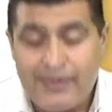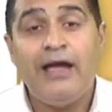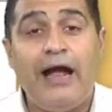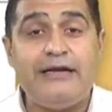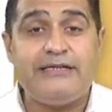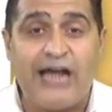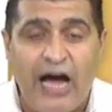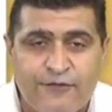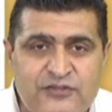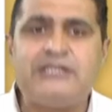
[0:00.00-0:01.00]
And
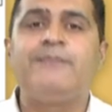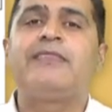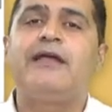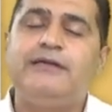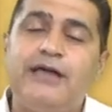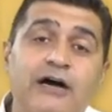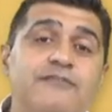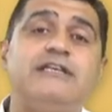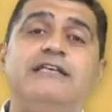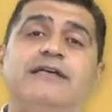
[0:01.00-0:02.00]
doves
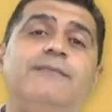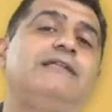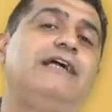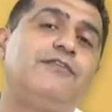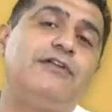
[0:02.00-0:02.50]
is something that we